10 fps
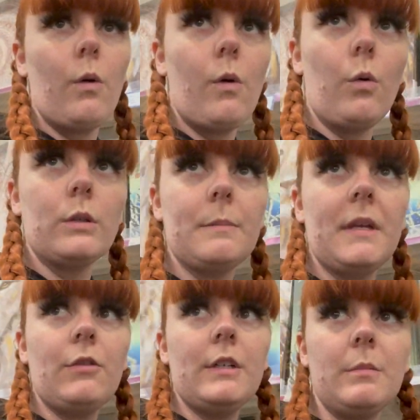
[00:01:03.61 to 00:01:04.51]
or something
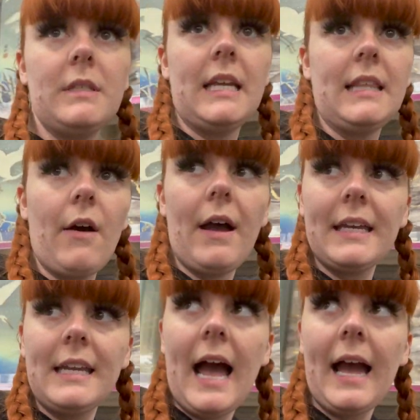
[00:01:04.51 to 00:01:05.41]
Christmassy that I
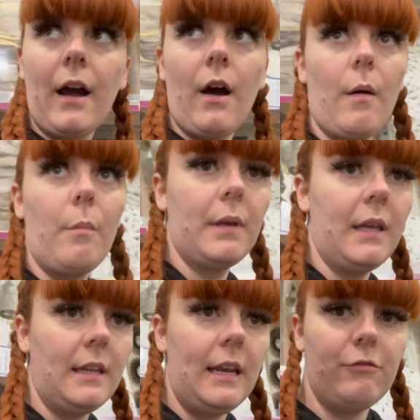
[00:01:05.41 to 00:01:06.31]
can hang up in
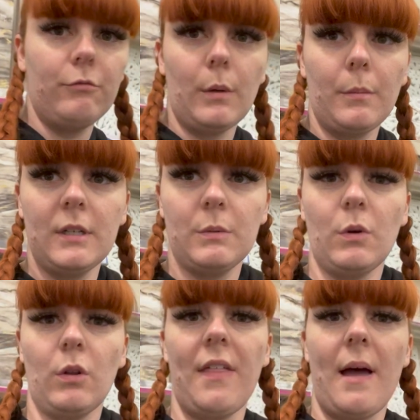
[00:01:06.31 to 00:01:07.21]
the living room, because we've
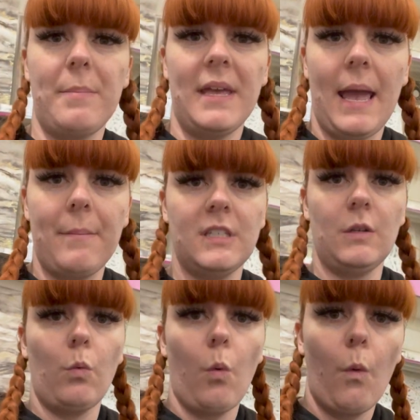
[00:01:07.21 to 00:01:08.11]
got like that big empty
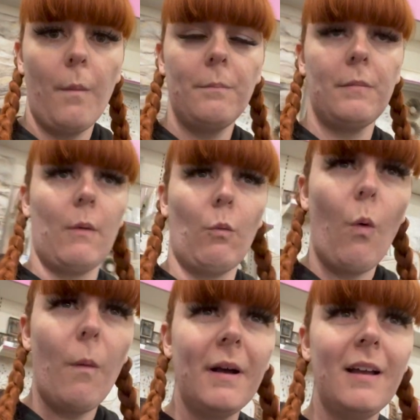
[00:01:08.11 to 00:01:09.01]
warm
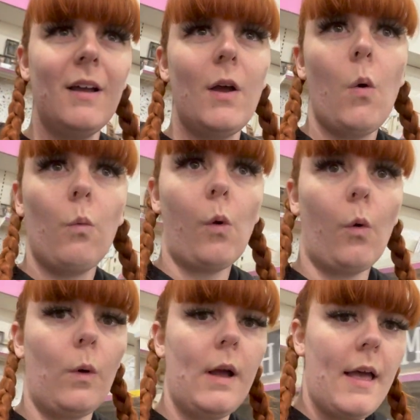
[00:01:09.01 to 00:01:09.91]
wall.